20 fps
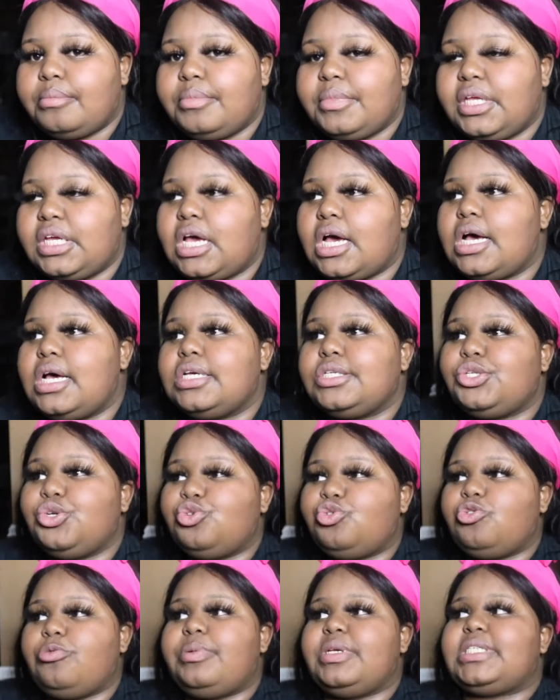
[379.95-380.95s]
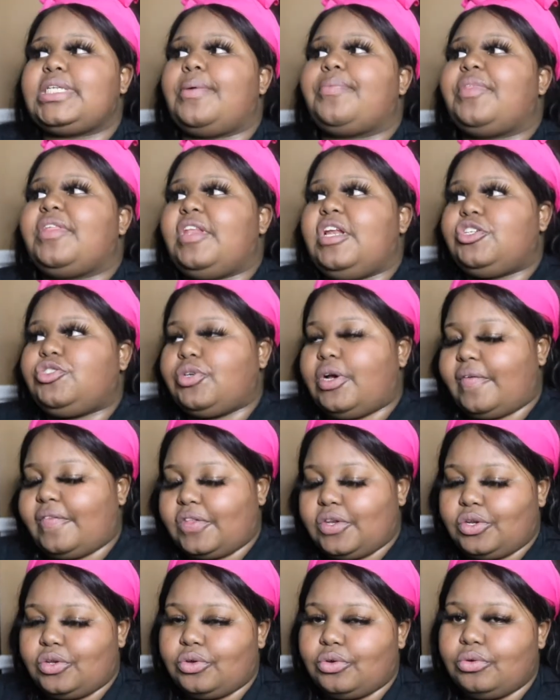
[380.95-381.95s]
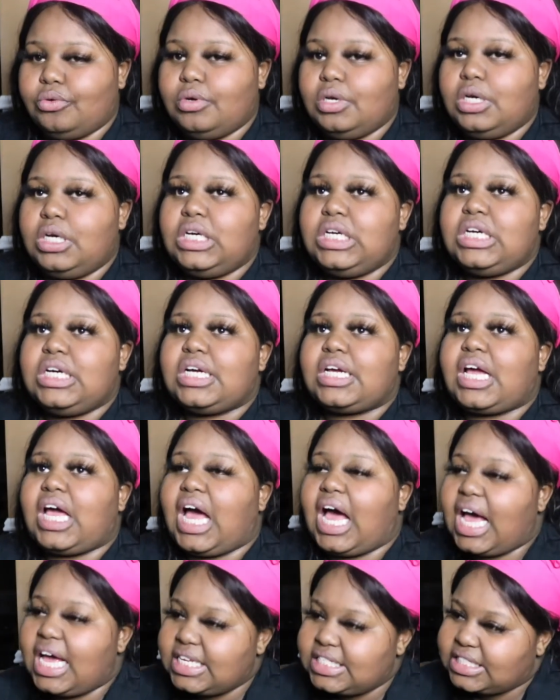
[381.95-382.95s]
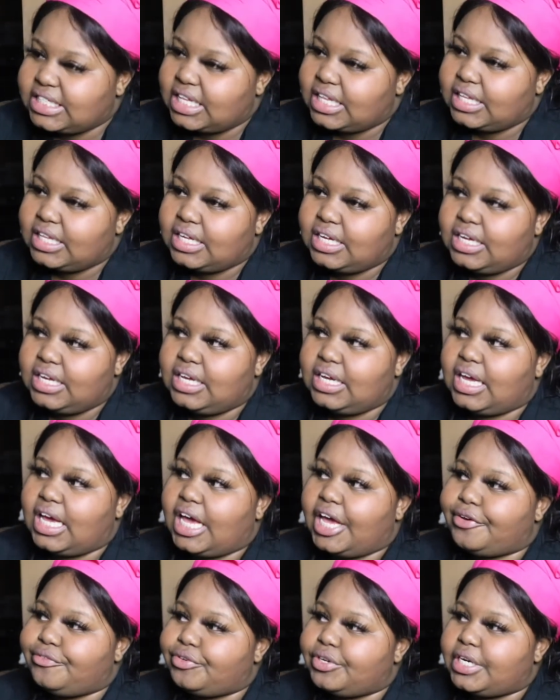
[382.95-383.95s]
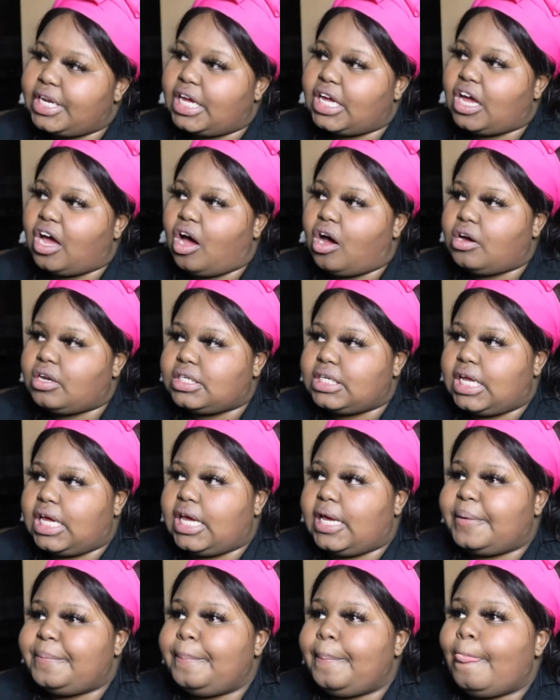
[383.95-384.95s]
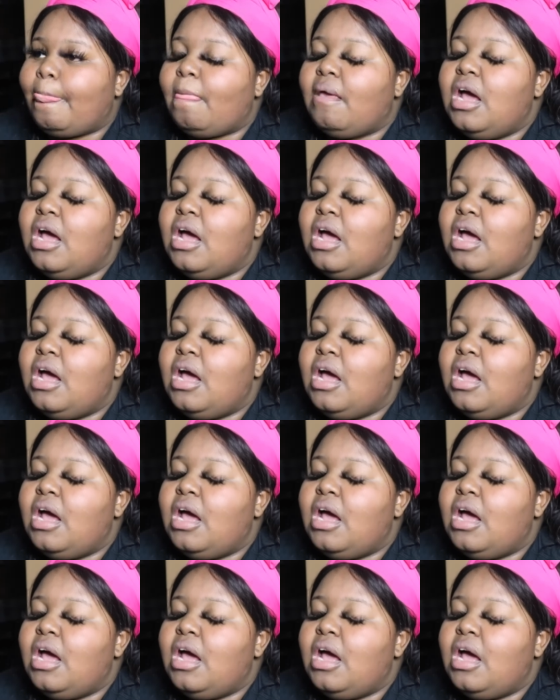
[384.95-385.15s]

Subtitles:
Because YouTube is something that you have to do constantly, every day, all day.